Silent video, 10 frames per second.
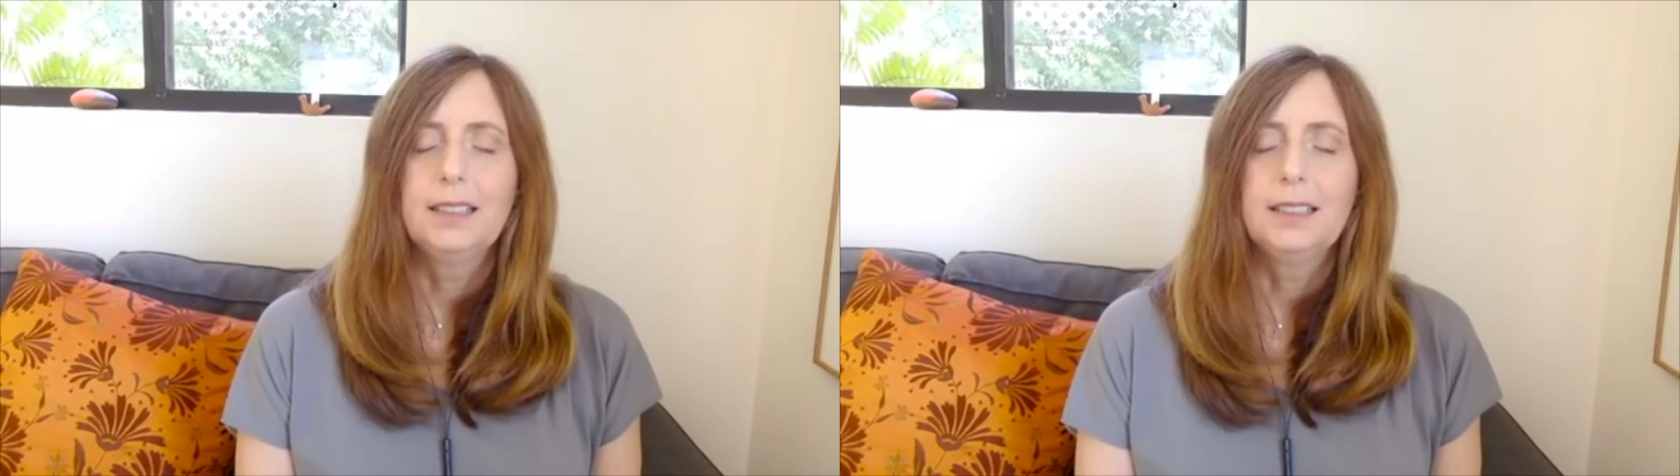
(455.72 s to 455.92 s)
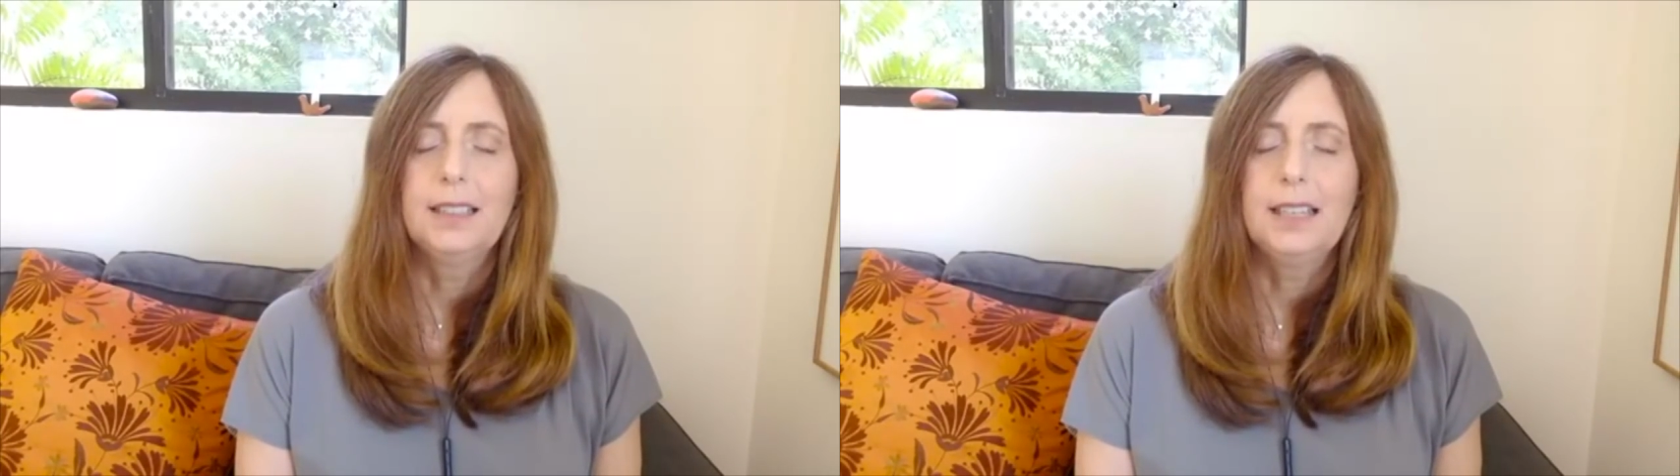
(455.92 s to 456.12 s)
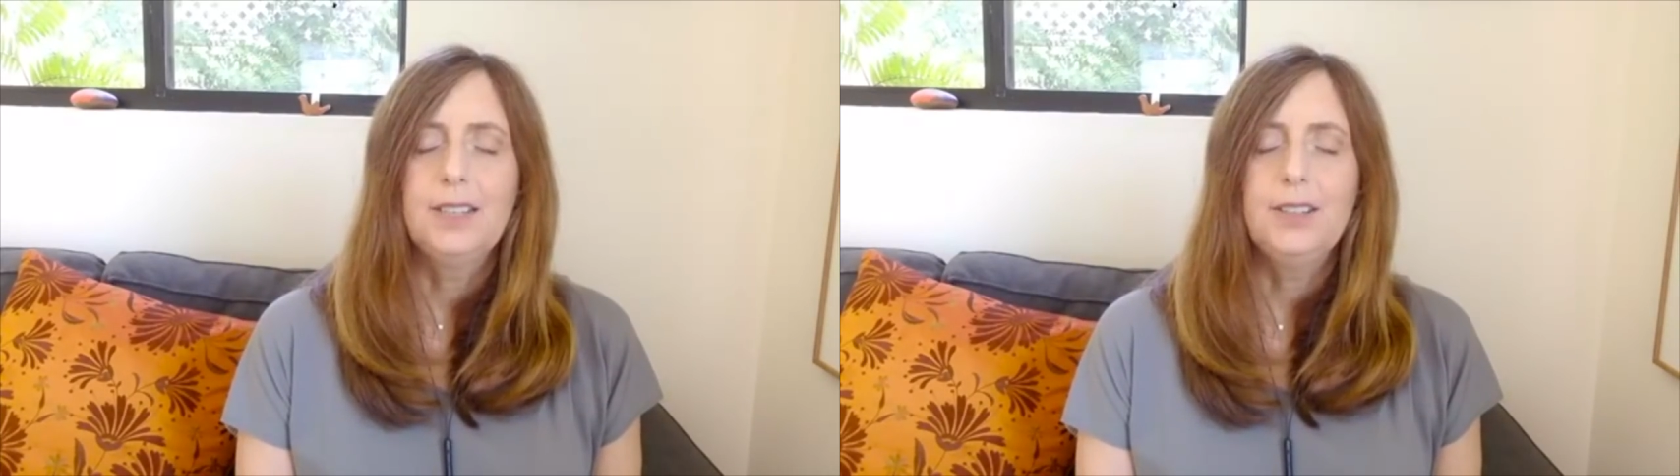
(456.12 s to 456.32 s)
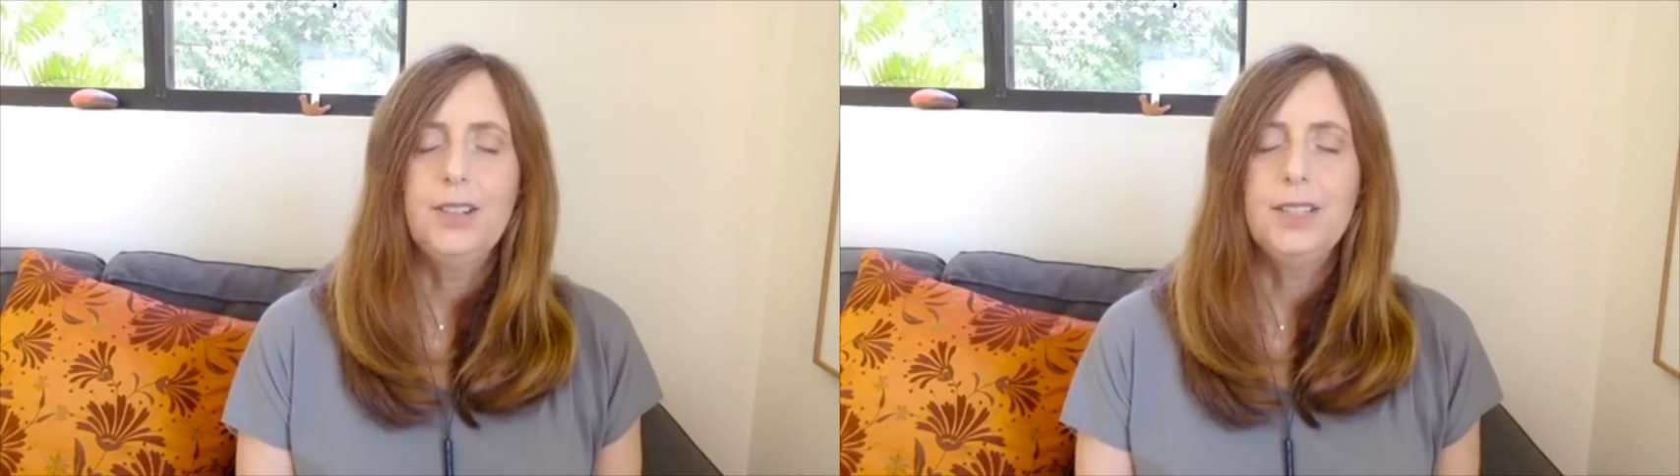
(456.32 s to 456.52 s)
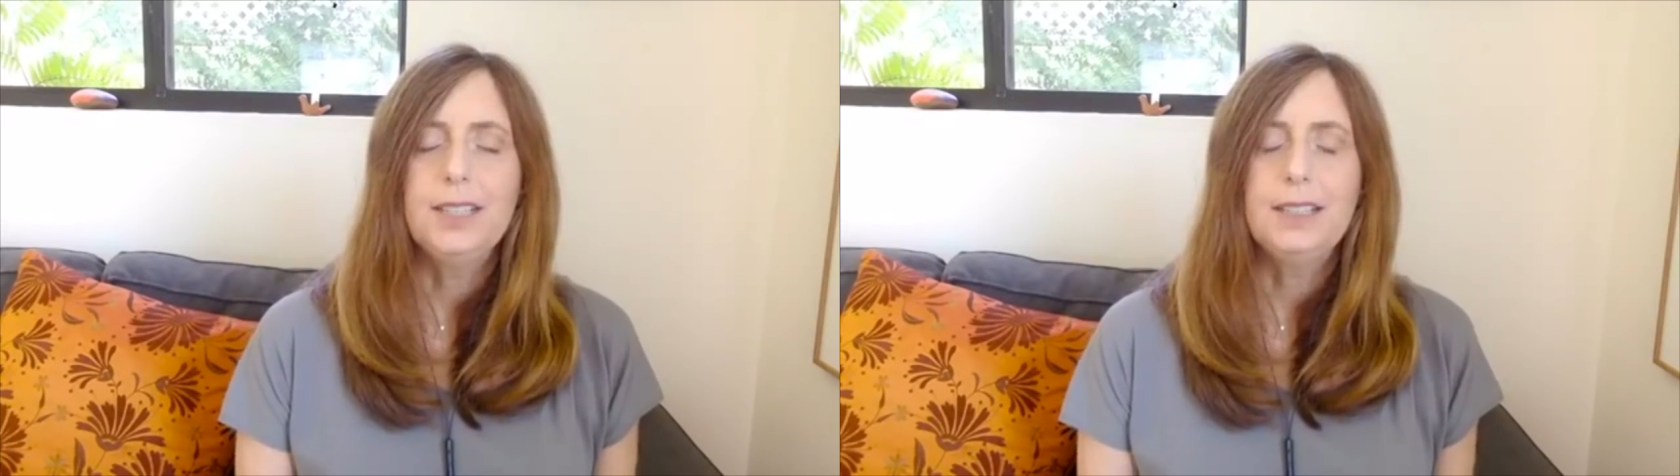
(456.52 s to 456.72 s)
And
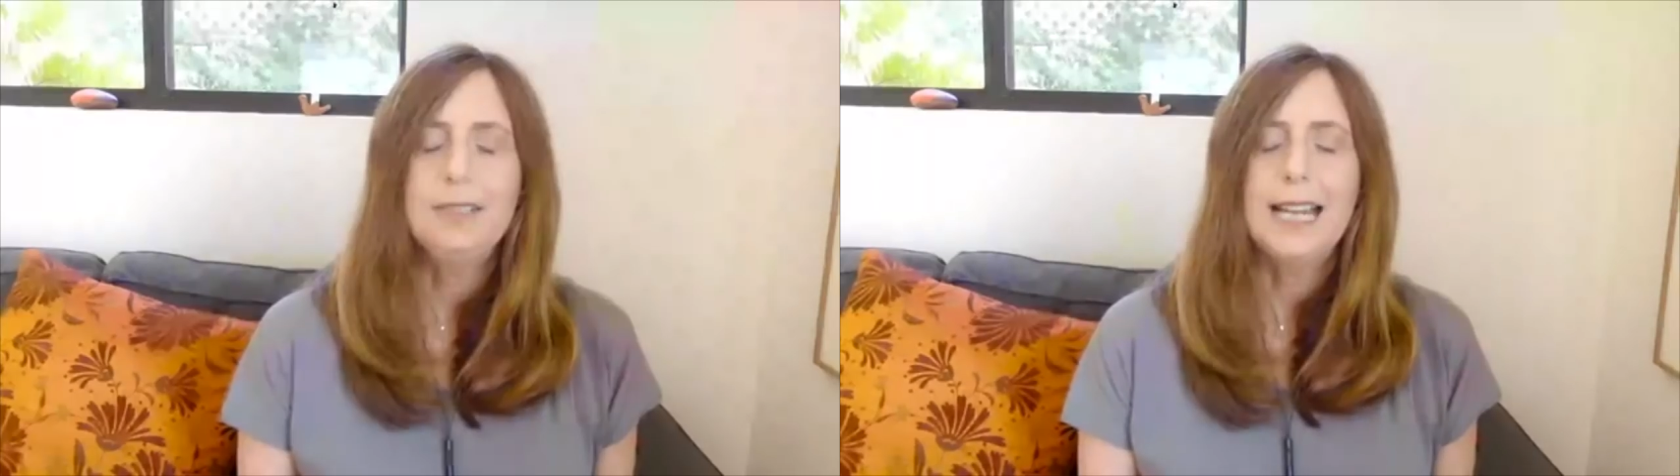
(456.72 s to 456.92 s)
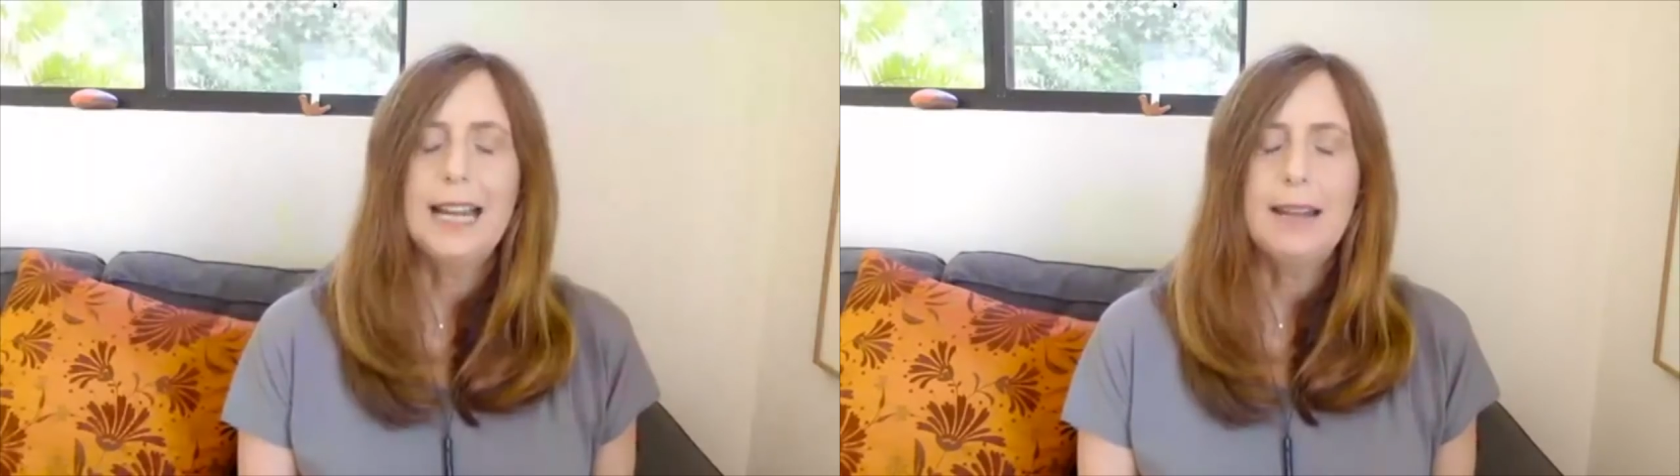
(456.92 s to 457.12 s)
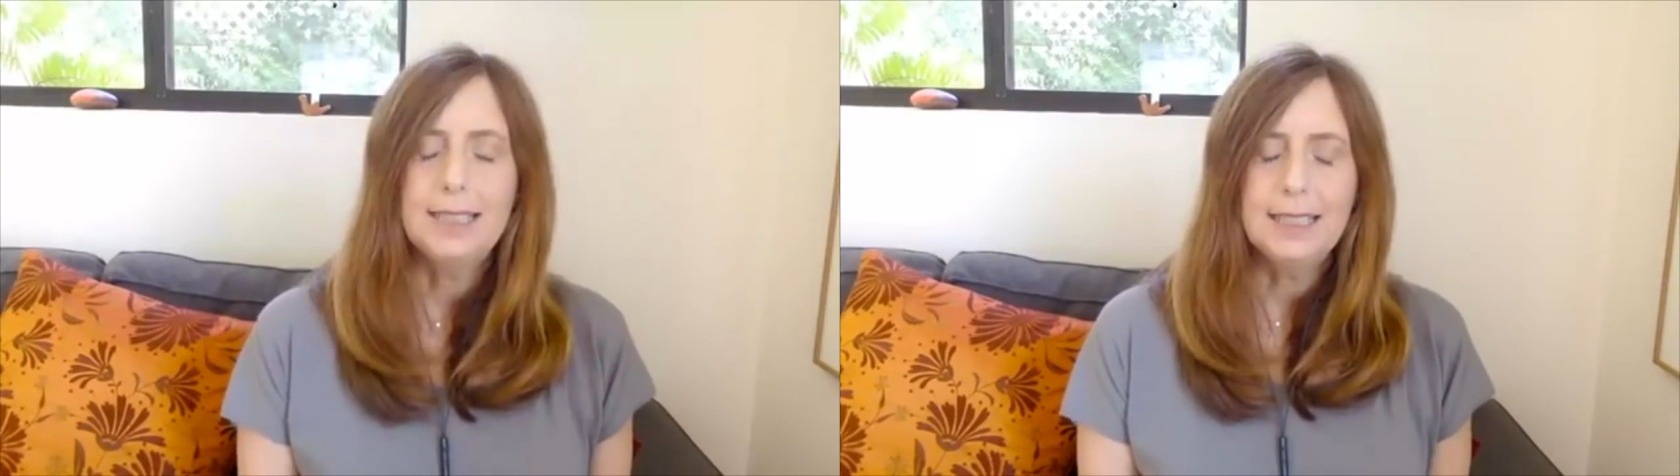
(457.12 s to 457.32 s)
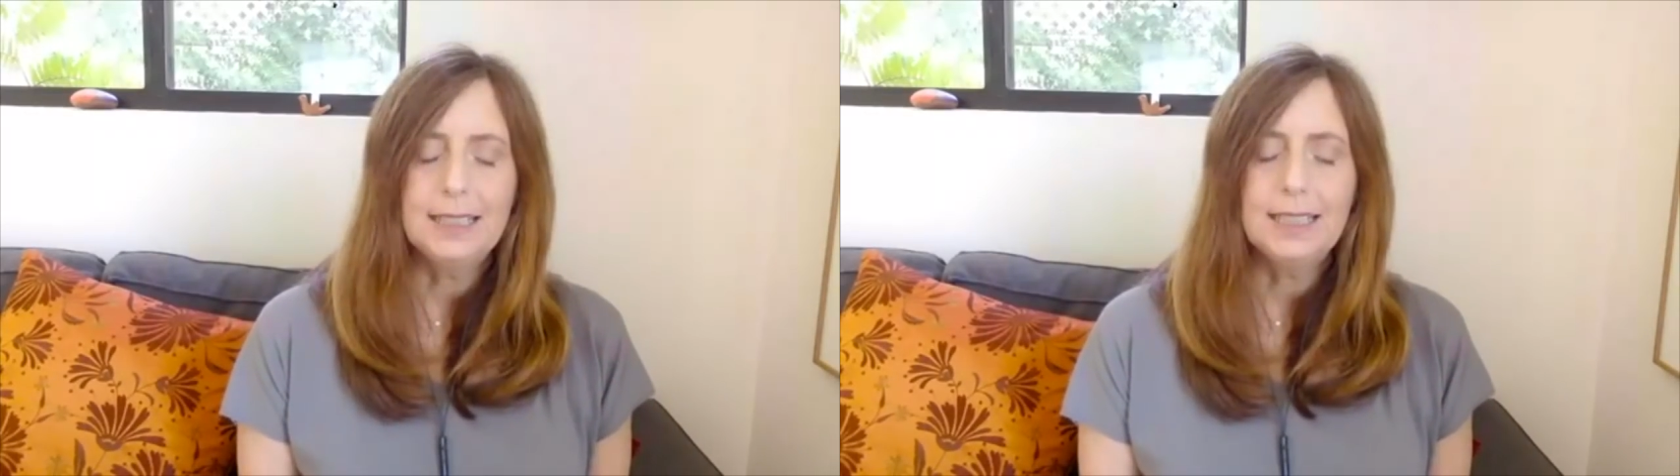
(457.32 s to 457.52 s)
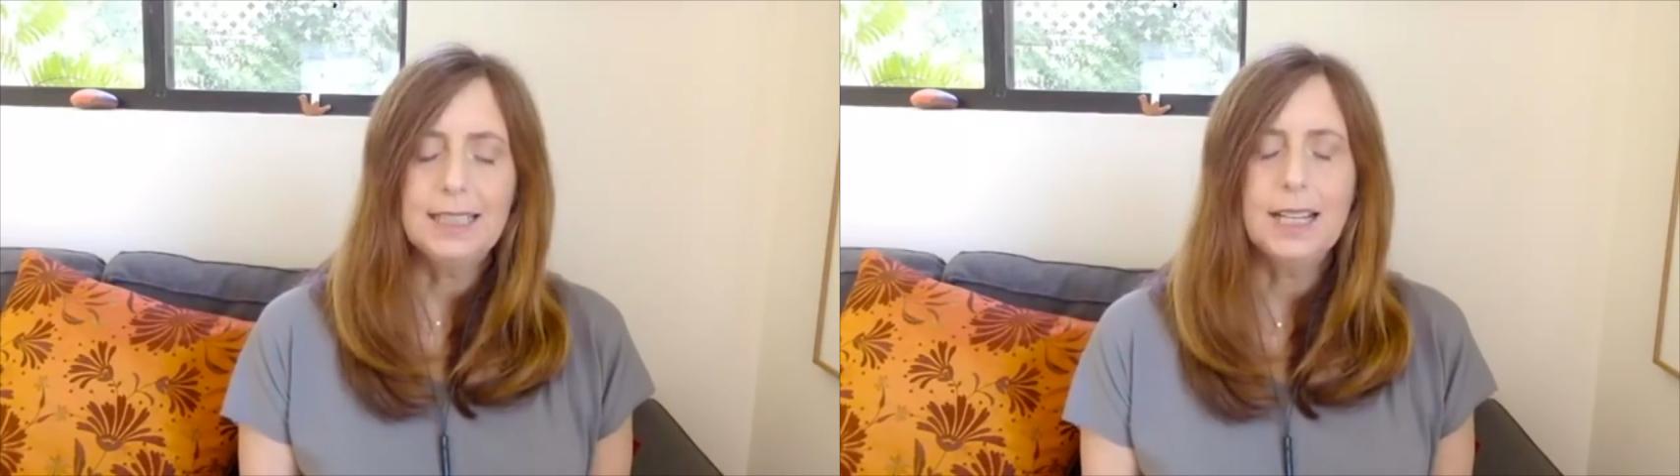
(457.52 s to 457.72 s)
noticing what happens
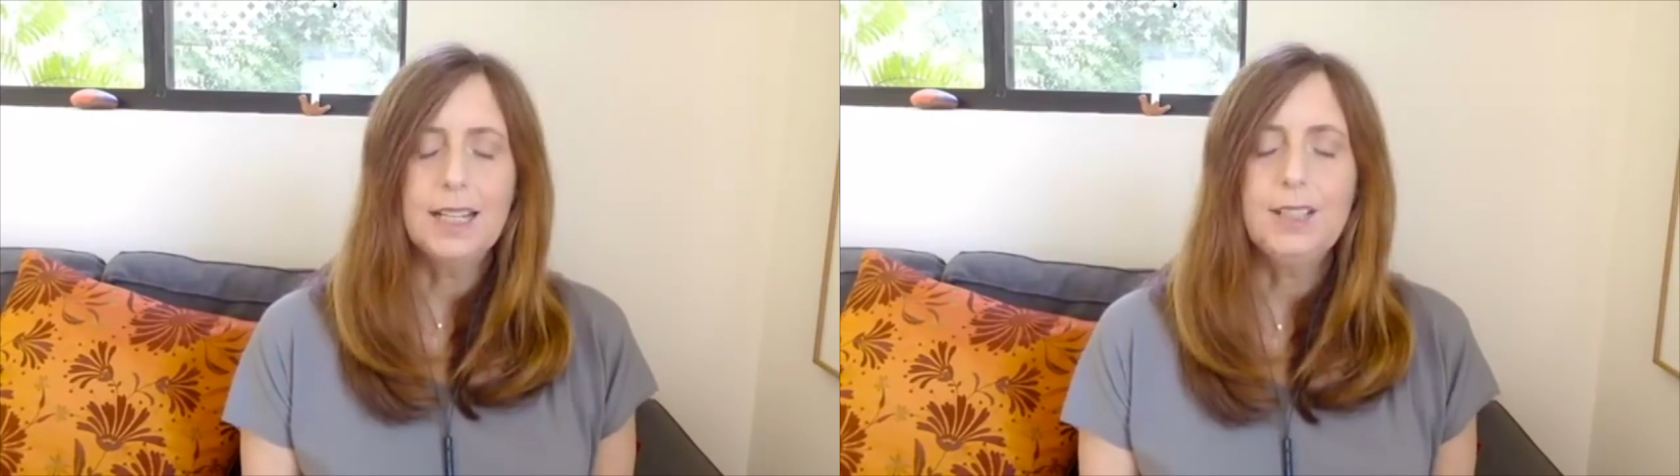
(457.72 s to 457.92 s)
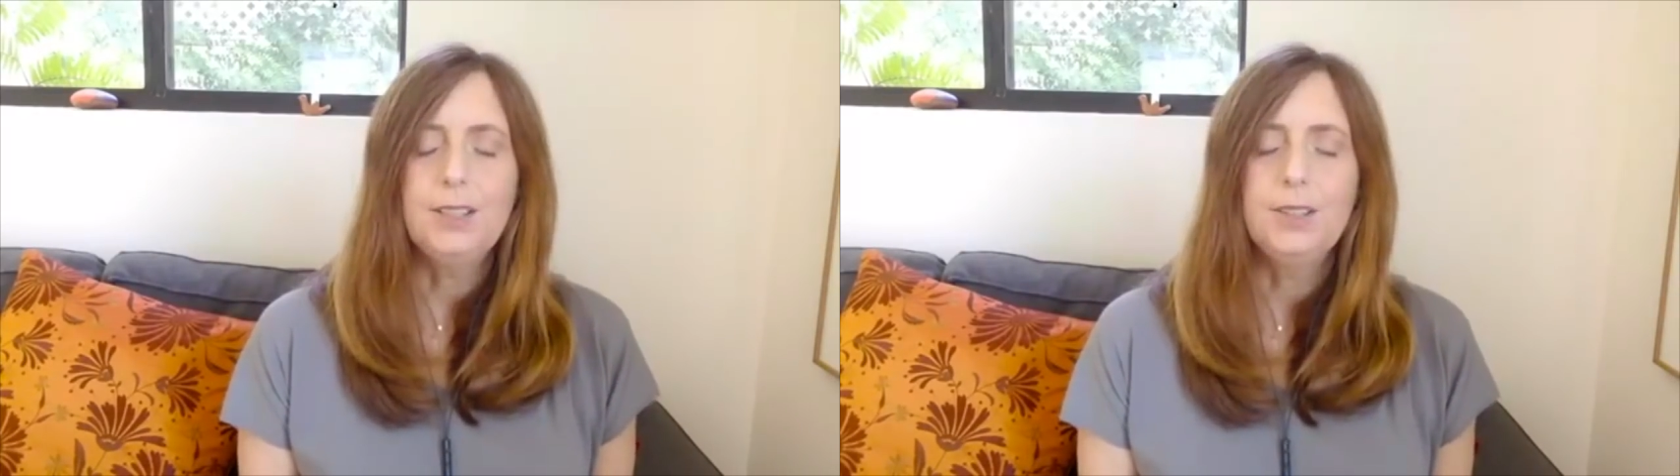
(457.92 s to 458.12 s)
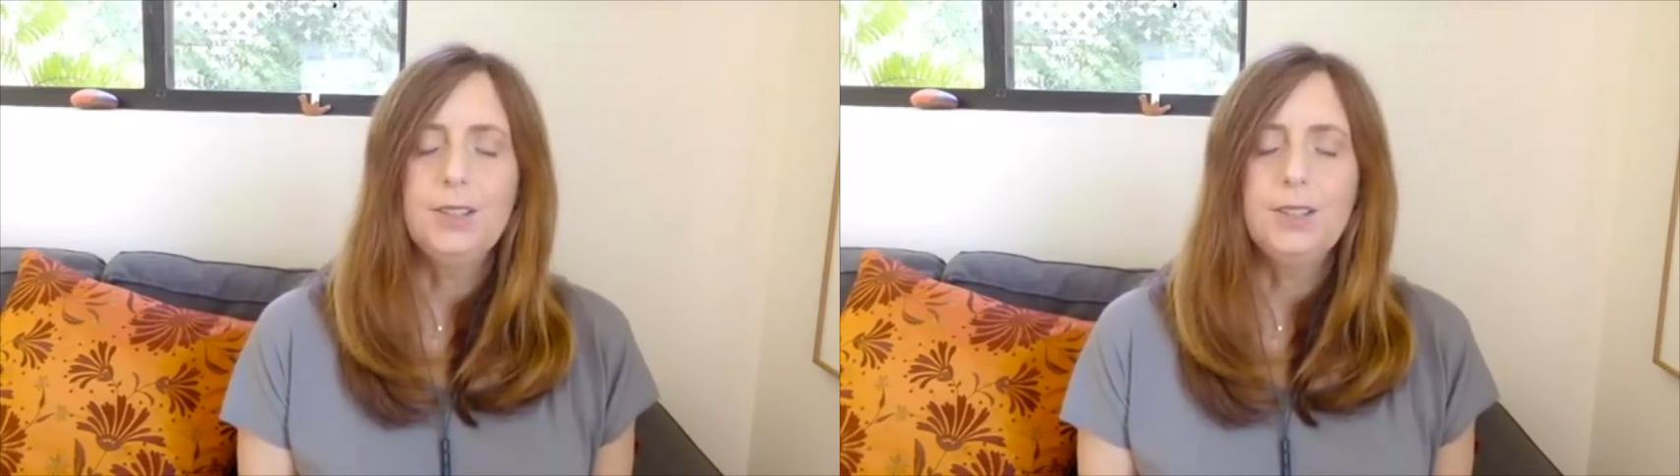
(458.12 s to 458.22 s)
inside you